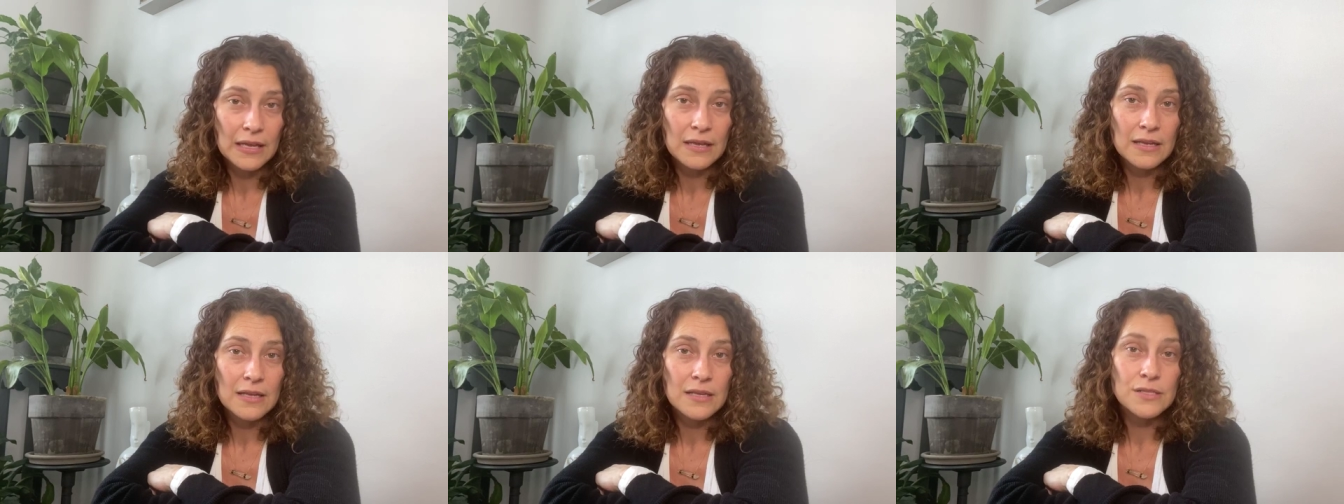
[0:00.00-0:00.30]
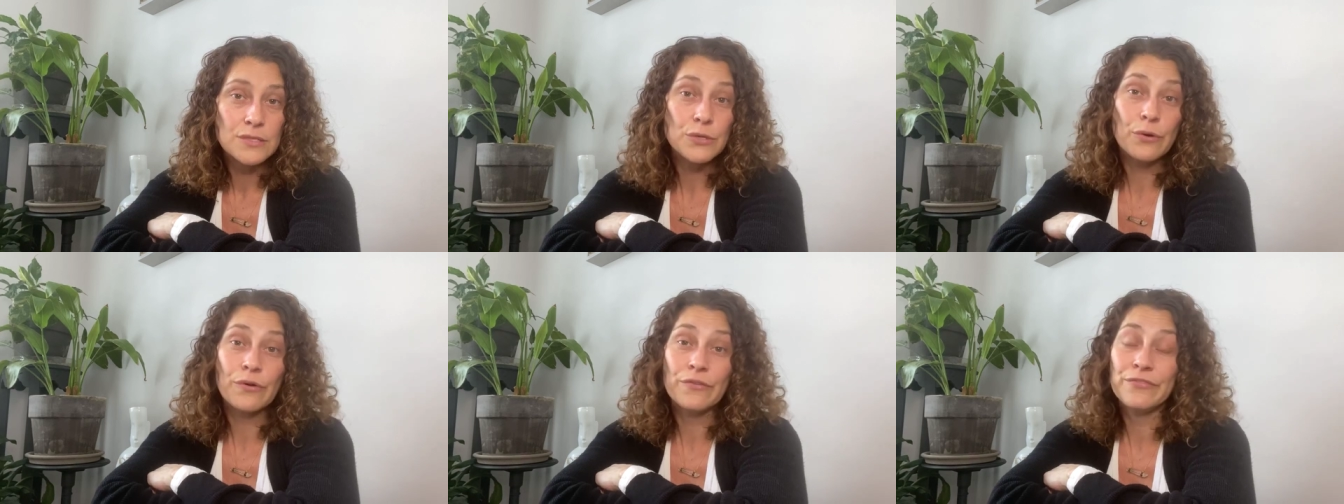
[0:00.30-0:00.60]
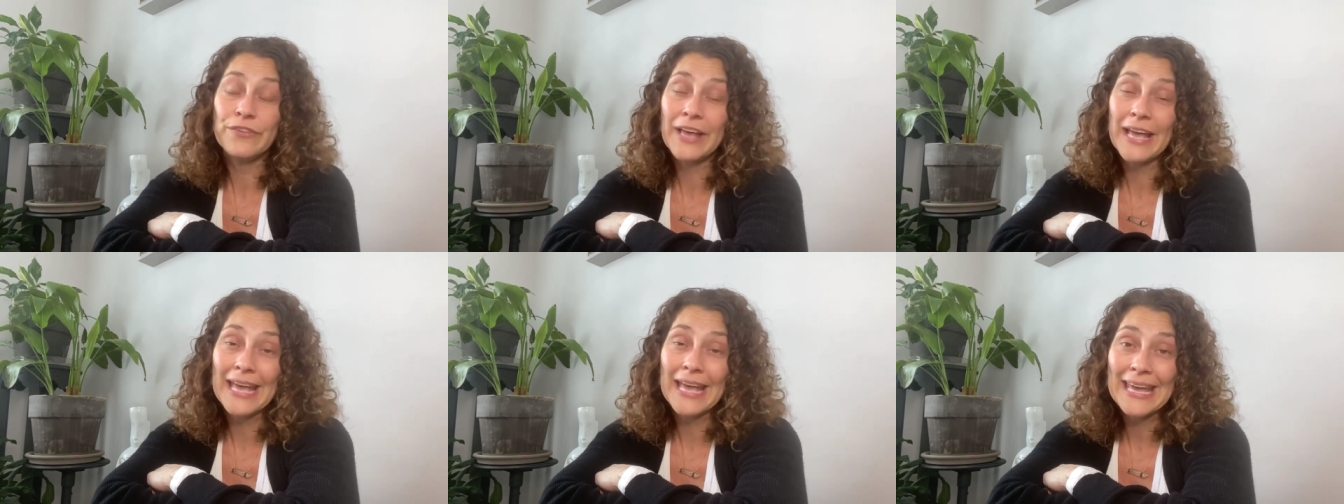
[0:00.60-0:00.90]
So
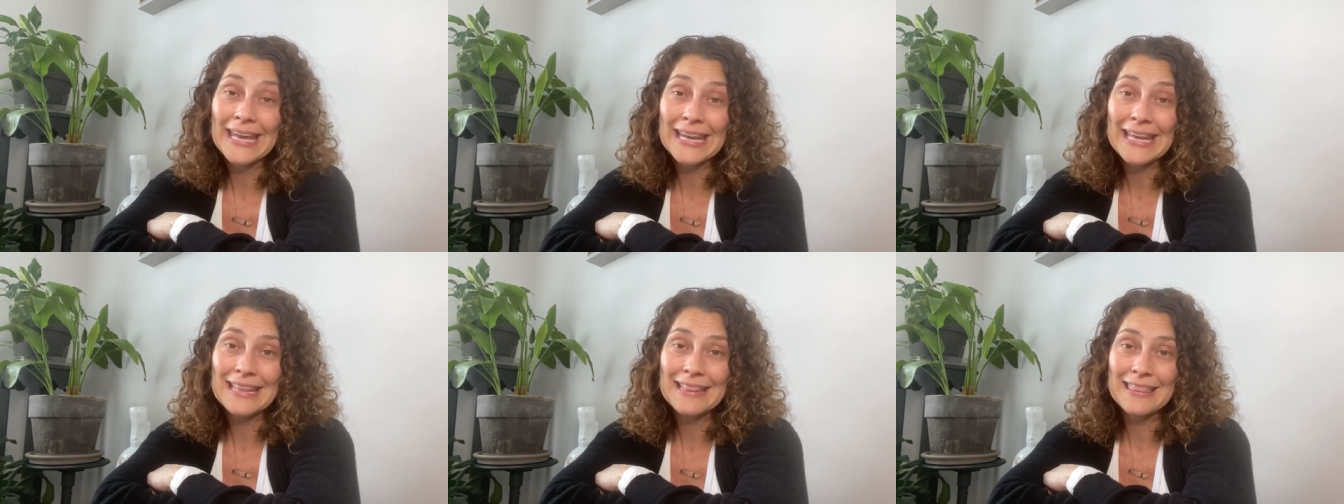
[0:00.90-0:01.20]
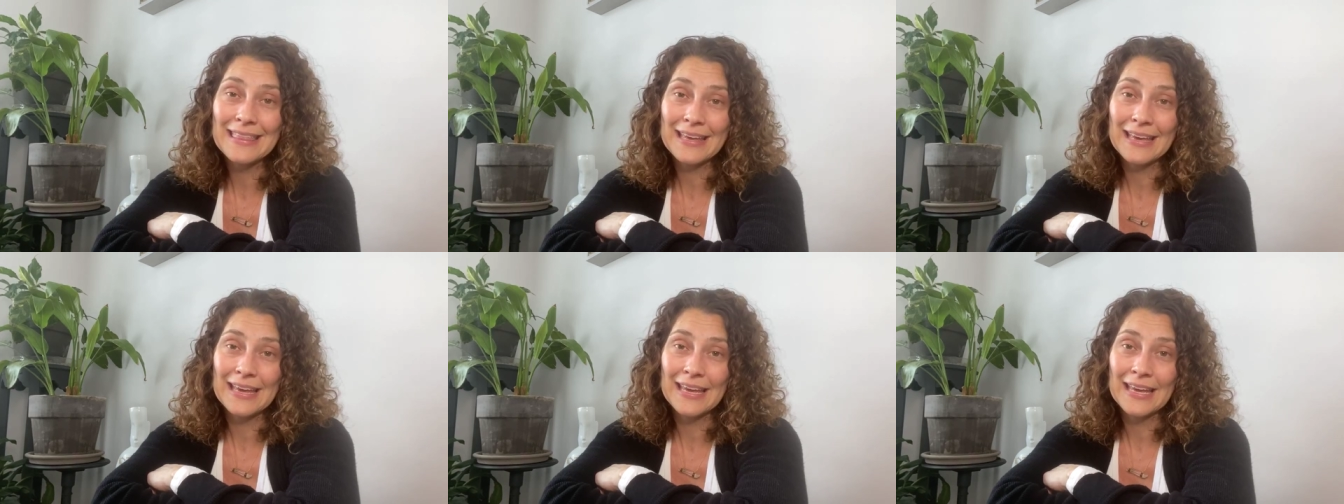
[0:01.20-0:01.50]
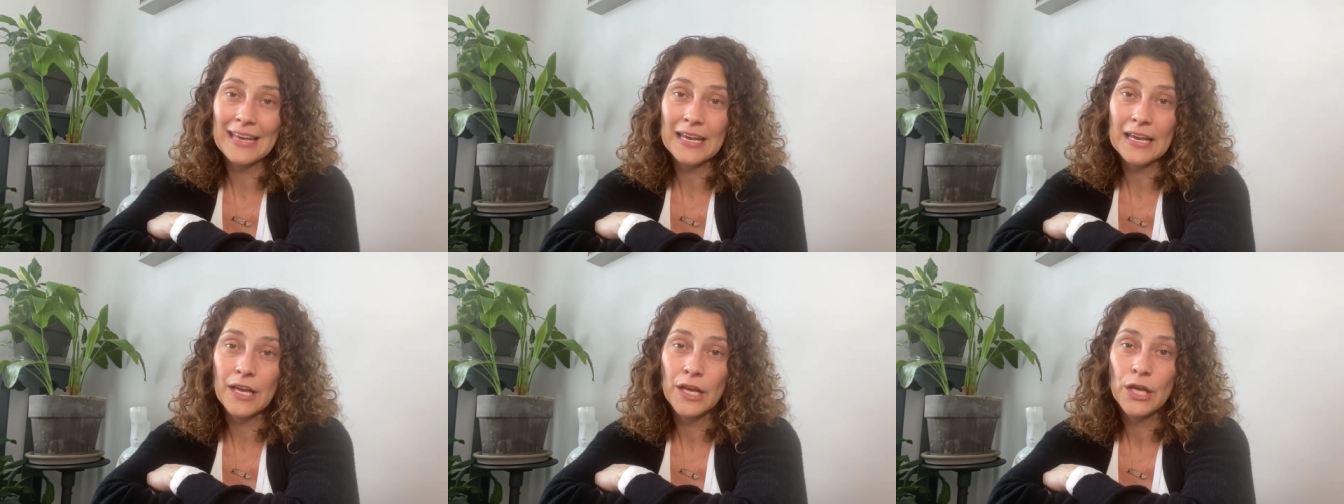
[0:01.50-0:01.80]
if
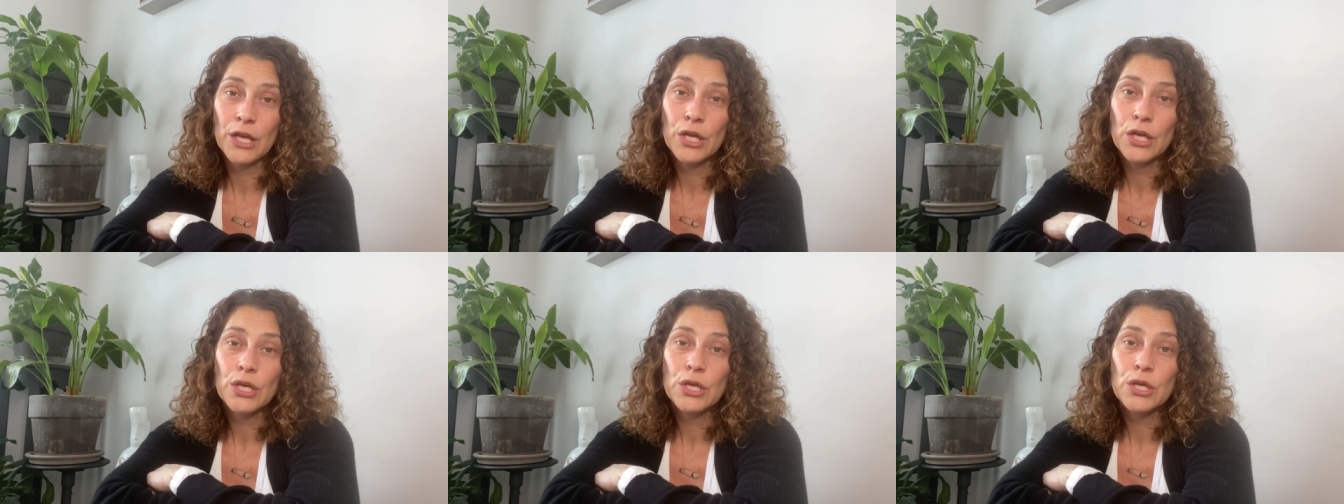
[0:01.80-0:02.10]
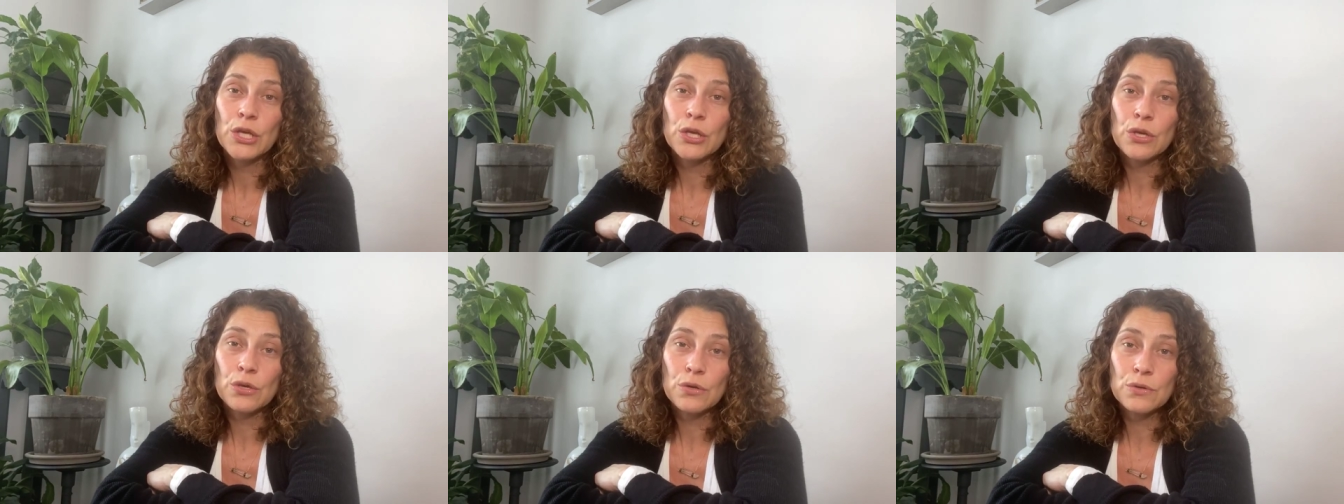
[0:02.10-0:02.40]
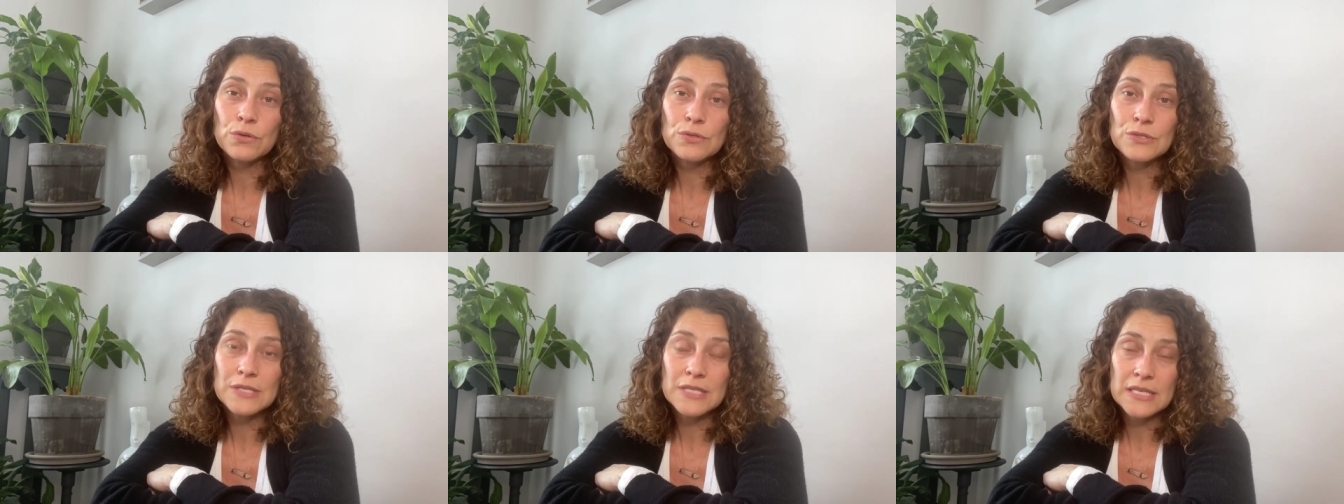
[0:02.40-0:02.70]
anything,
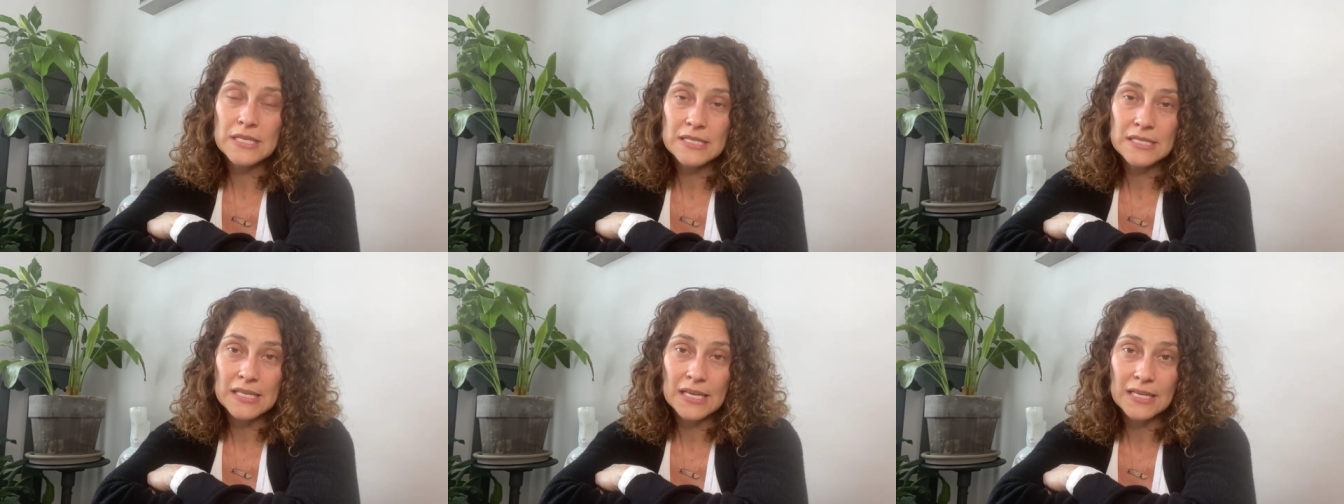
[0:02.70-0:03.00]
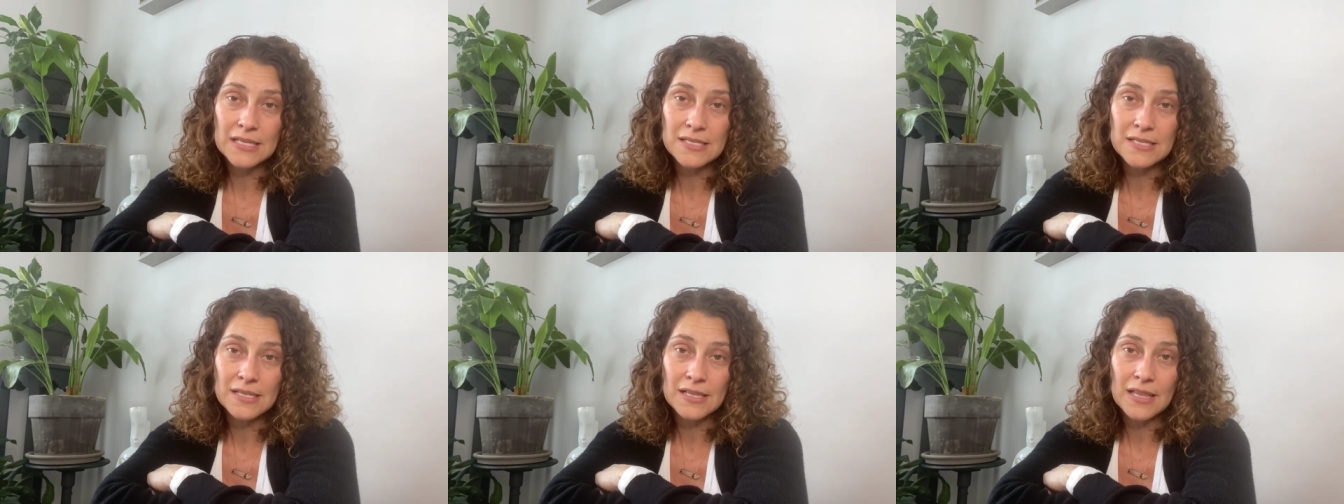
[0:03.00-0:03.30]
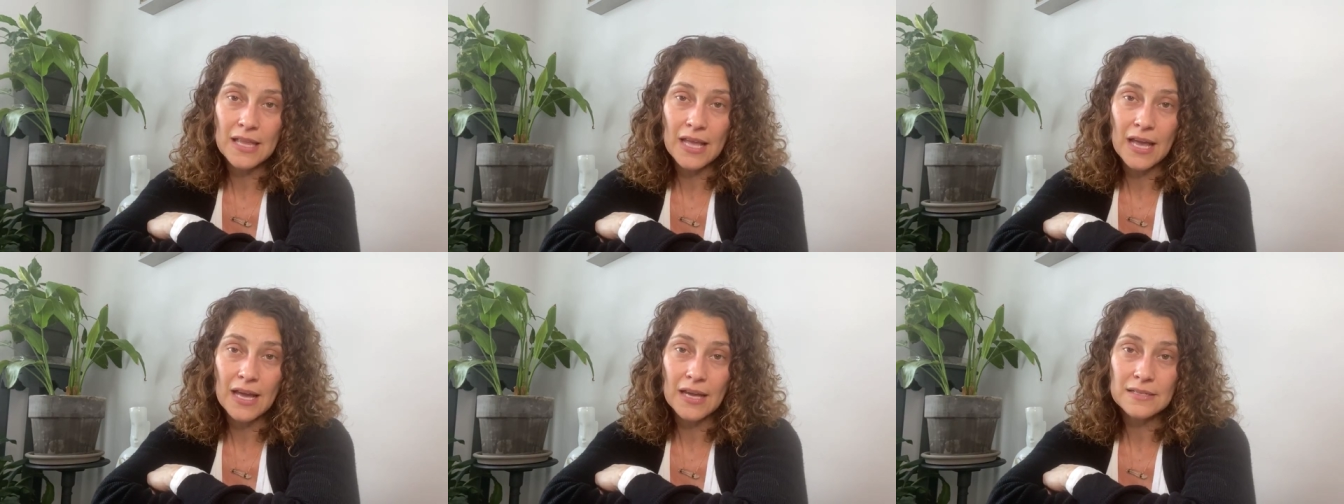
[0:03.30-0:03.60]
use this
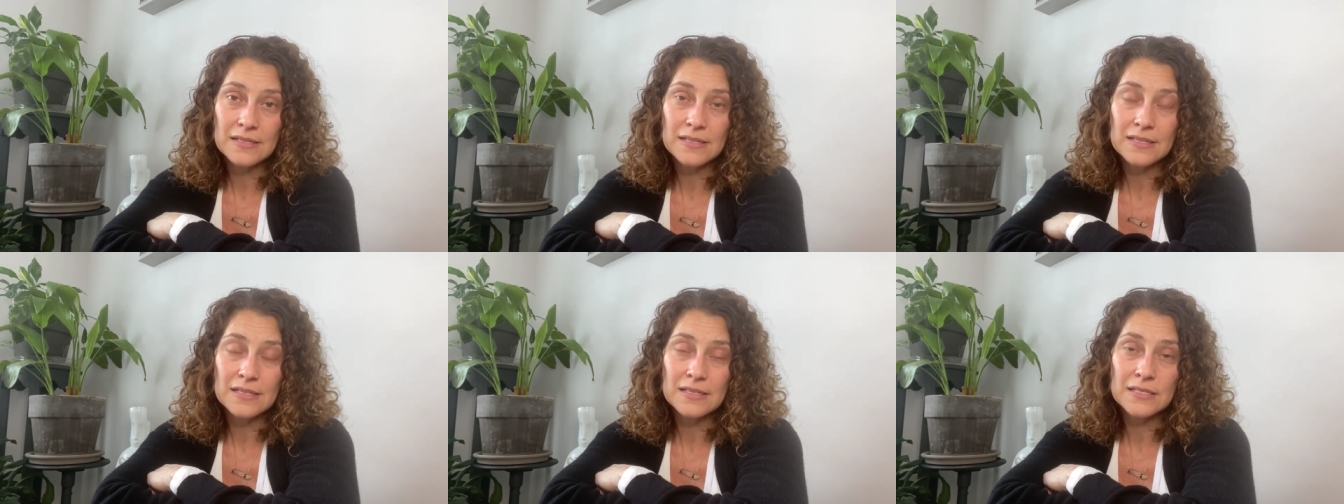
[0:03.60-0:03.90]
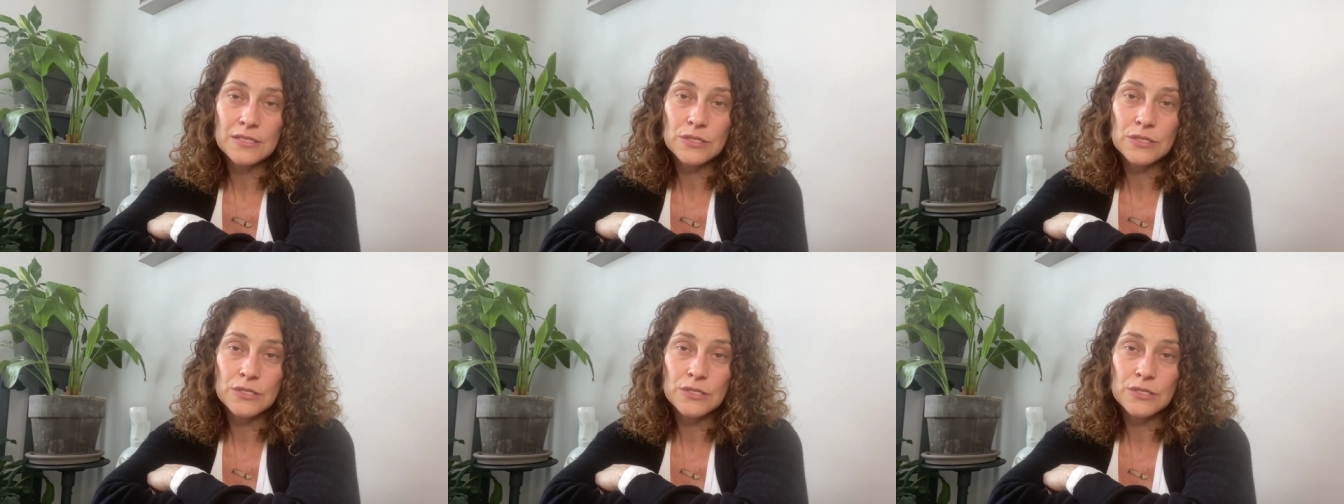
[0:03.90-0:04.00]
intellect